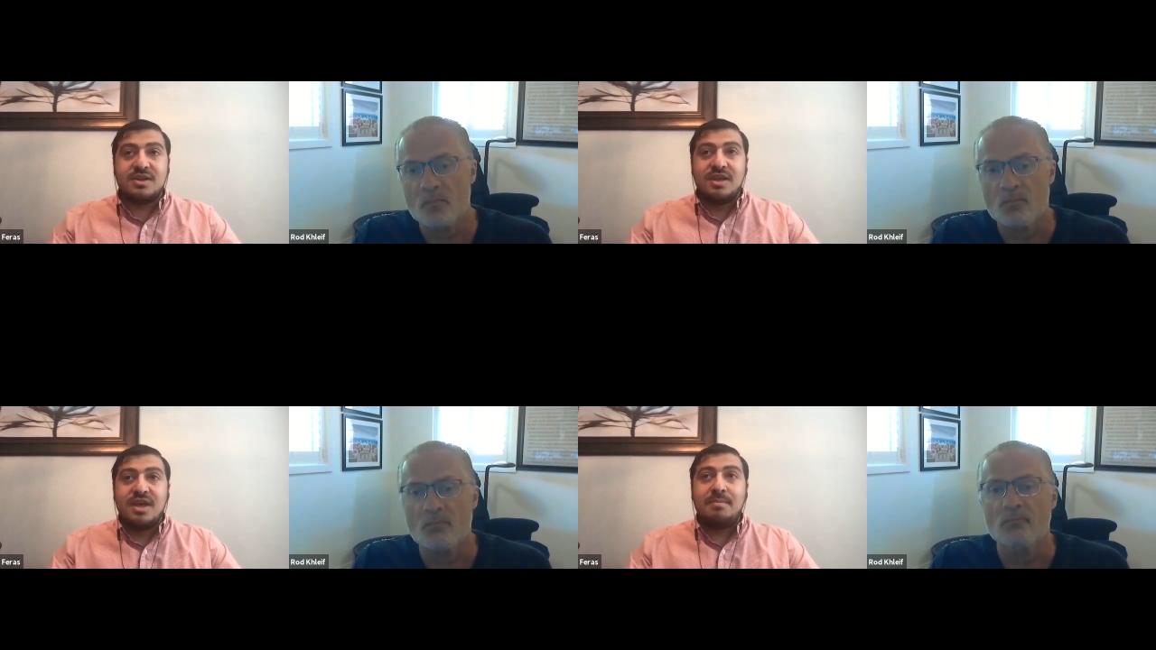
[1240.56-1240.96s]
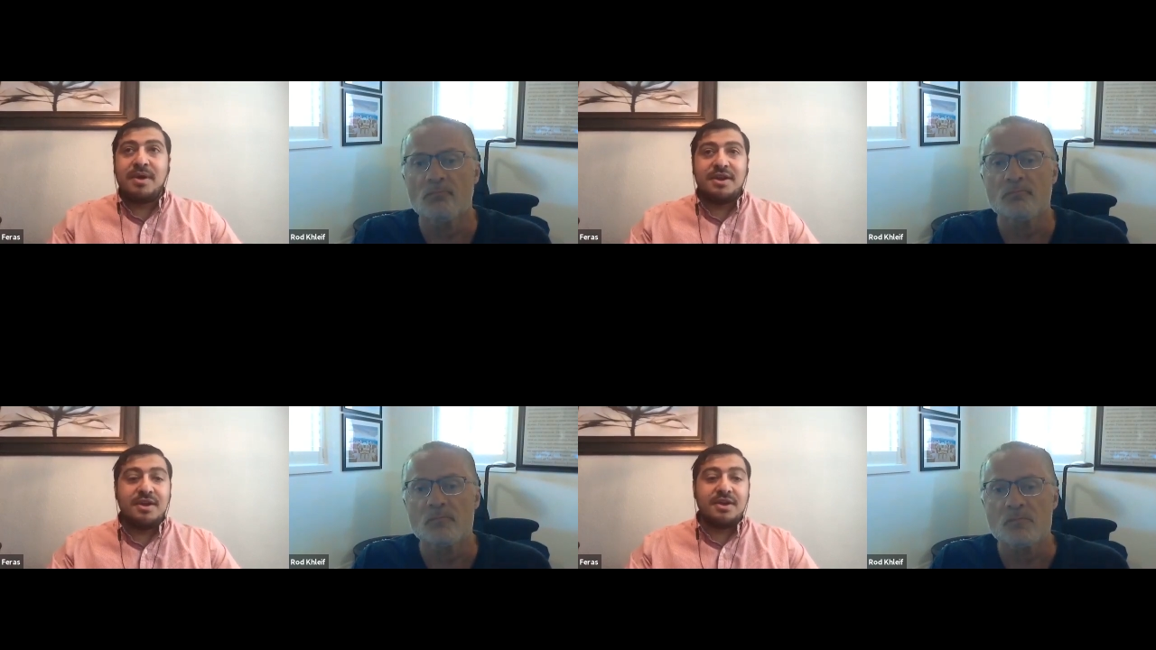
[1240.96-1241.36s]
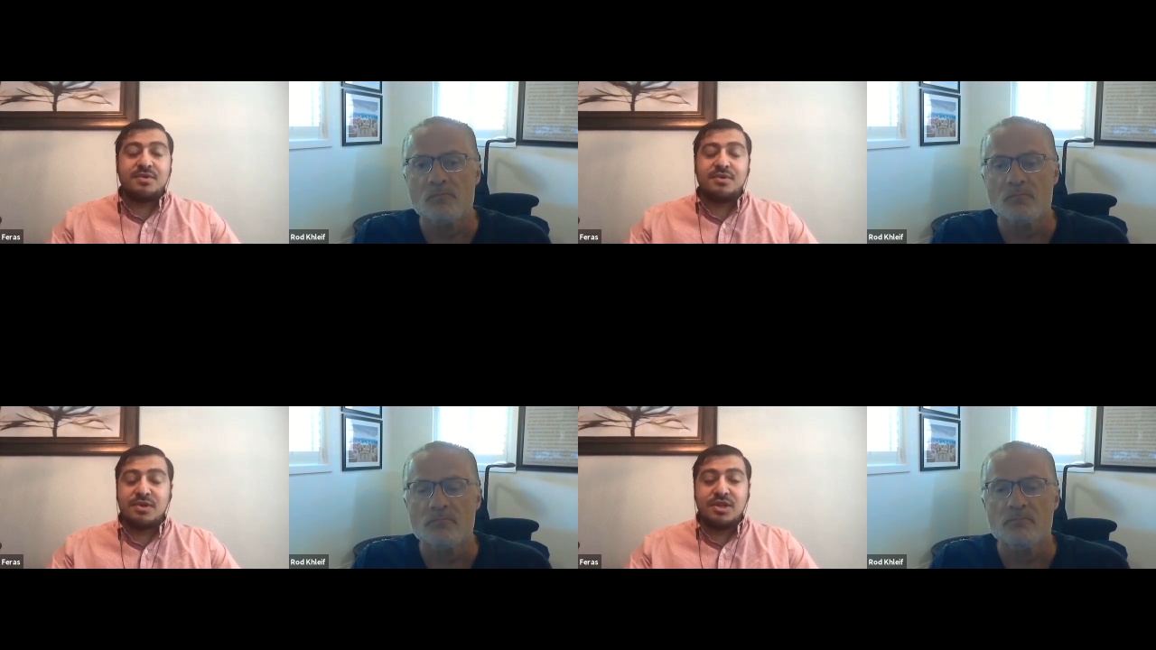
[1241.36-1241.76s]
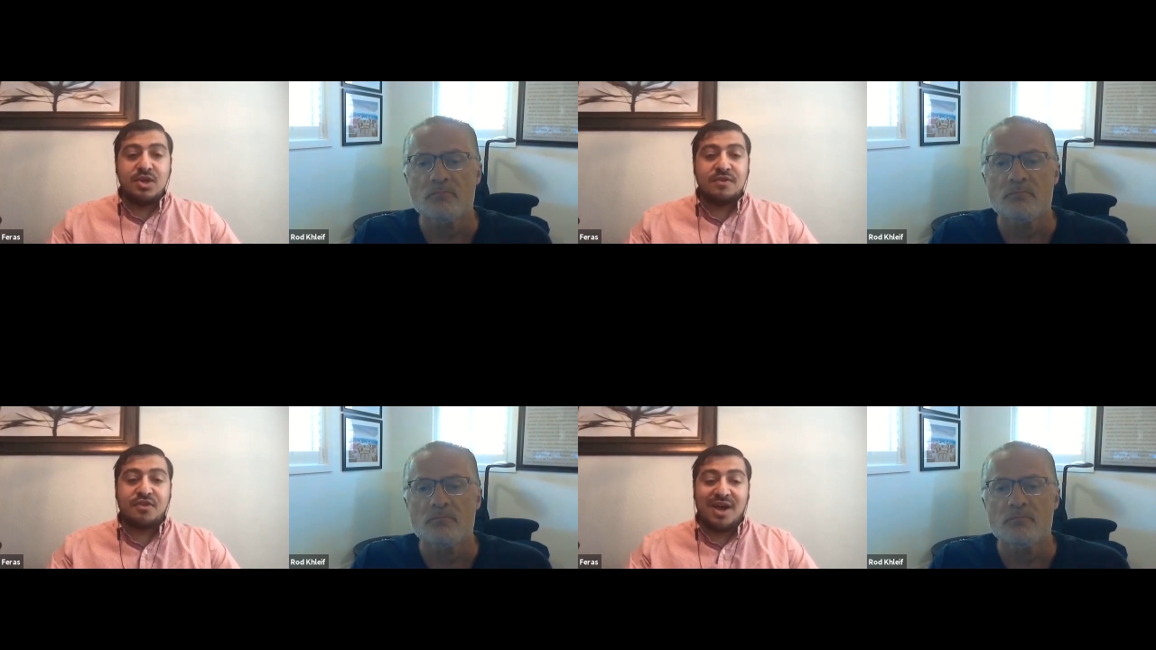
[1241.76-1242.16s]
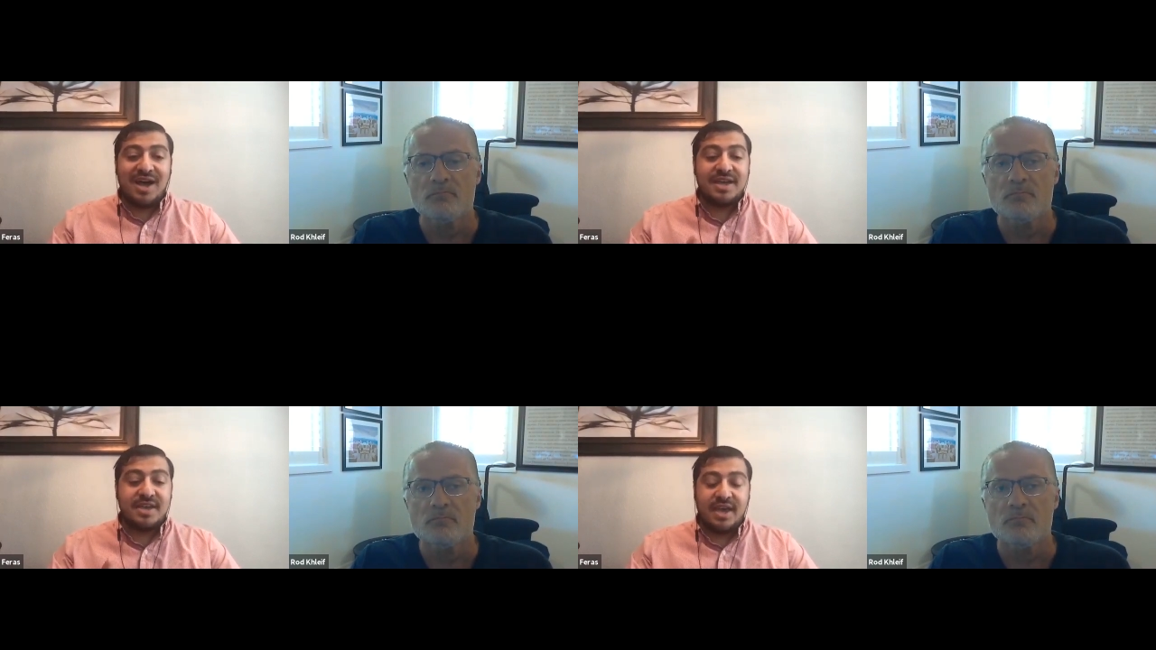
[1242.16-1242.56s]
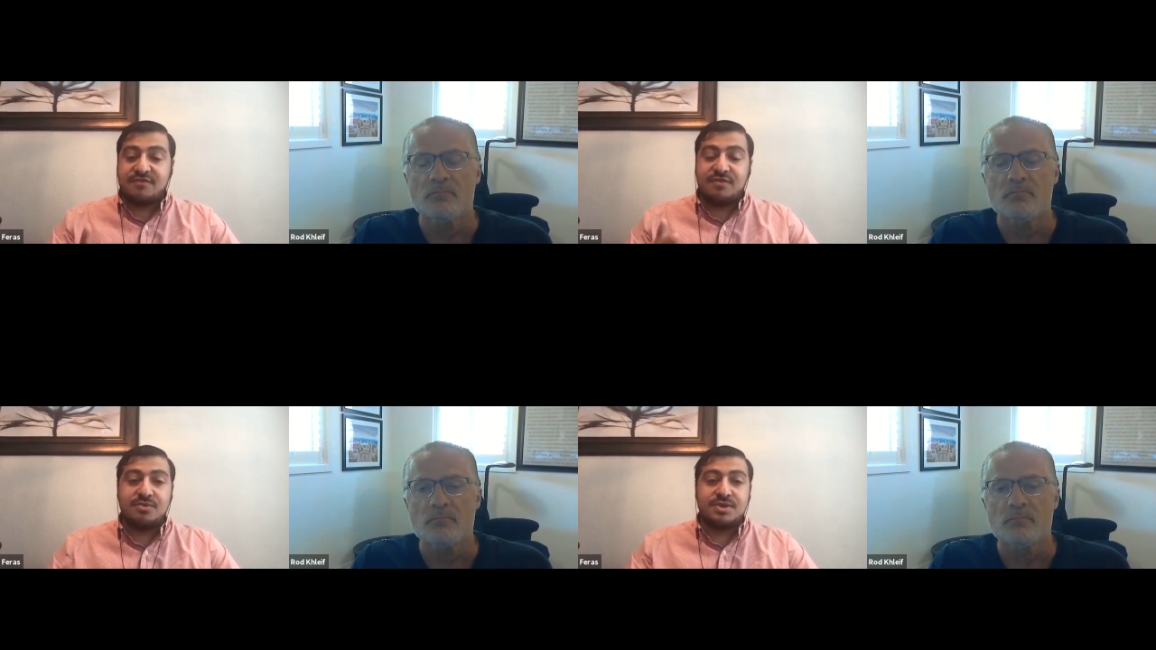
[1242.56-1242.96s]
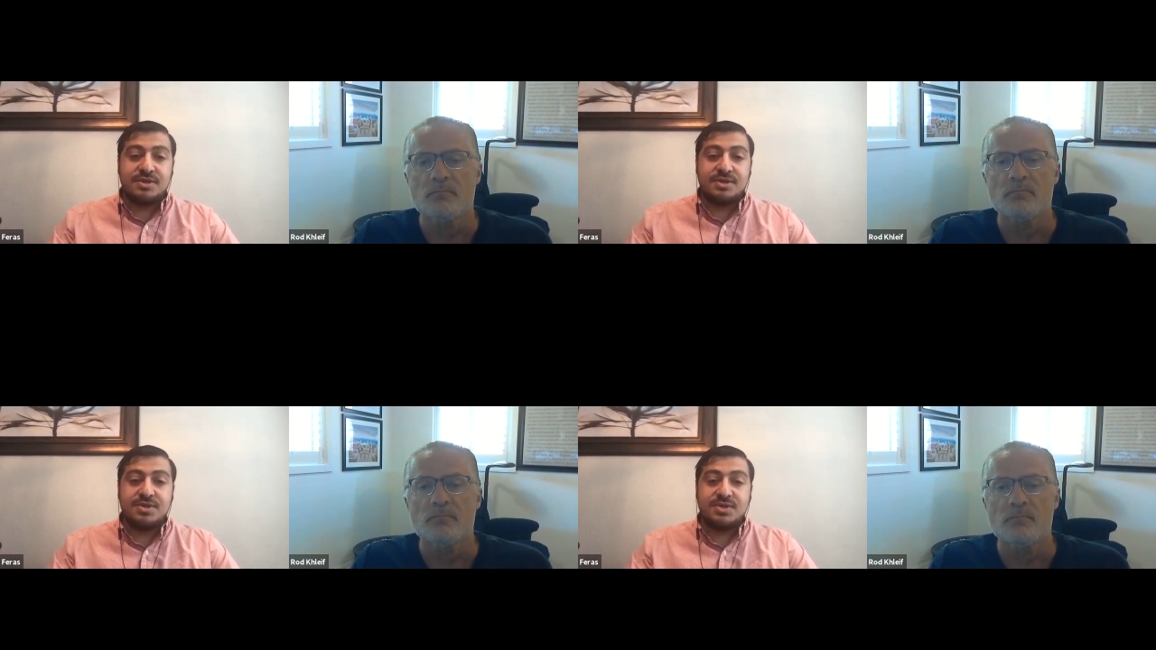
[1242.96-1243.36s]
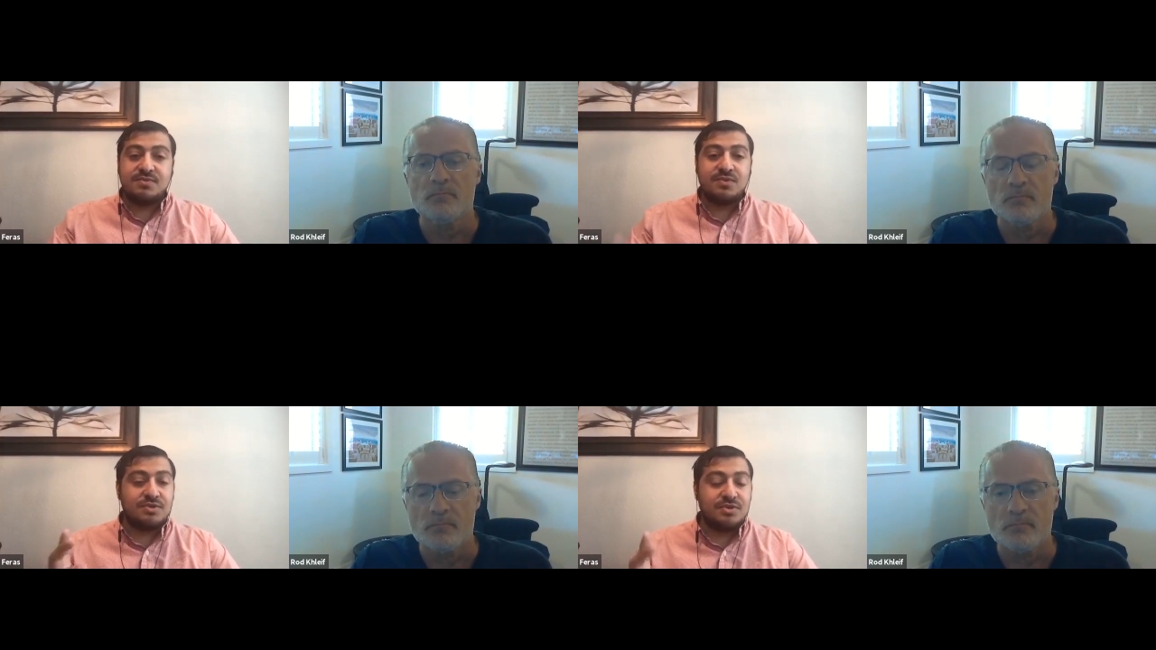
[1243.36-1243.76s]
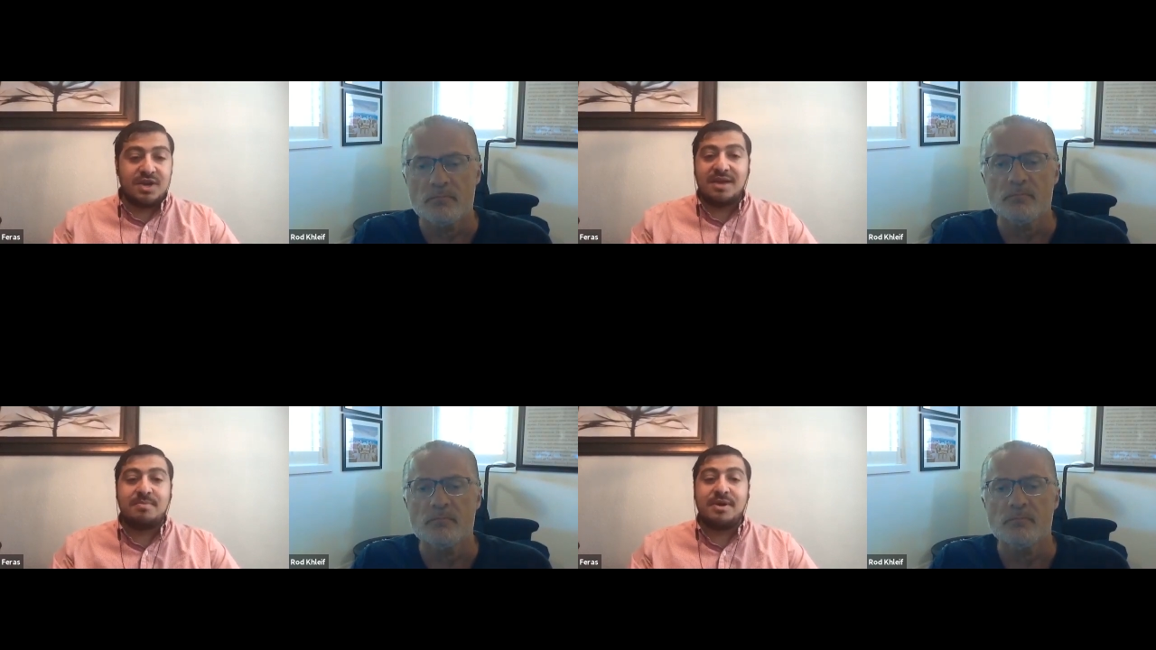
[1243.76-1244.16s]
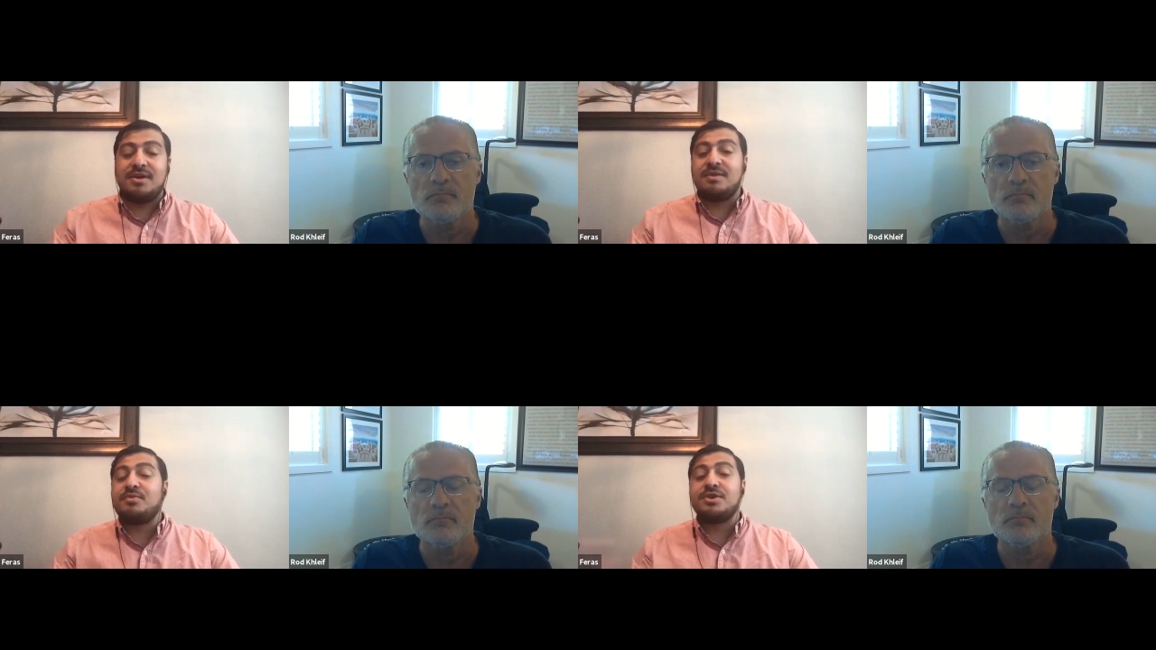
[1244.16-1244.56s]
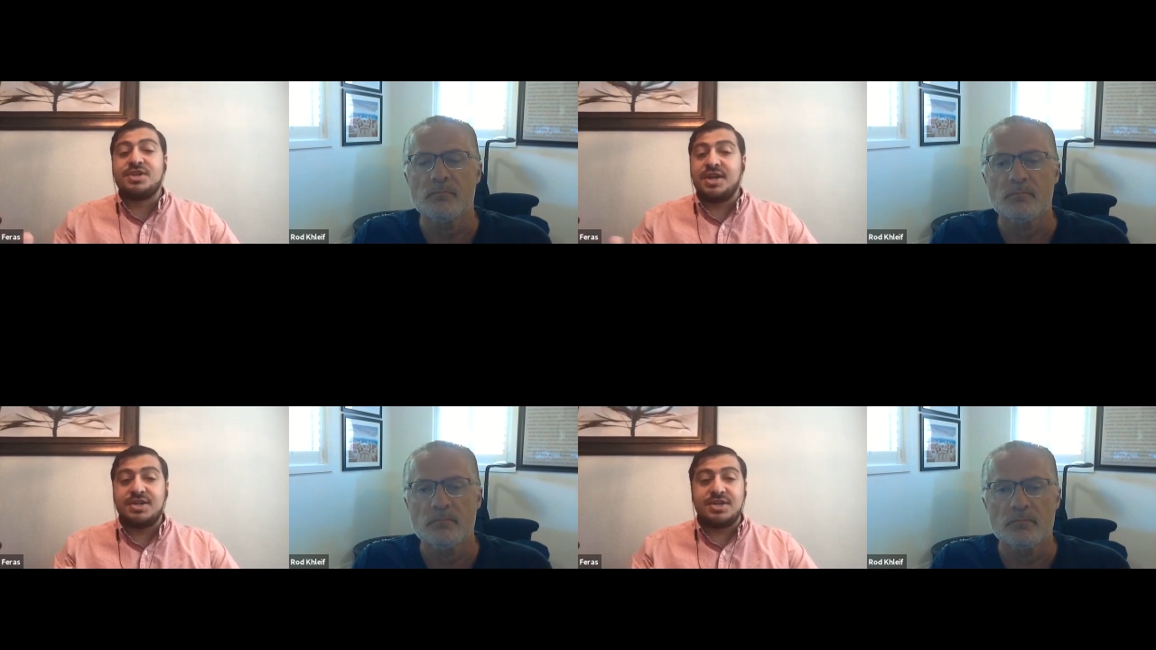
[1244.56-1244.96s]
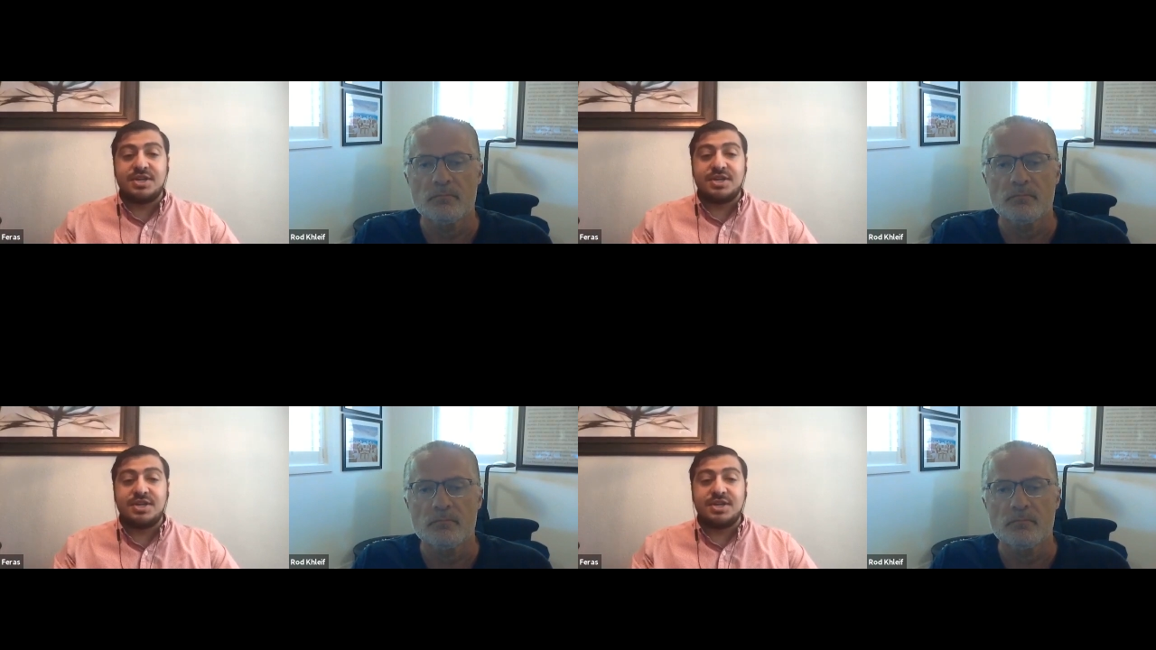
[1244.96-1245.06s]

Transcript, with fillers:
Speaker 1: Ben and I, we really look for high cash flow deals. We do not bet on appreciation. And I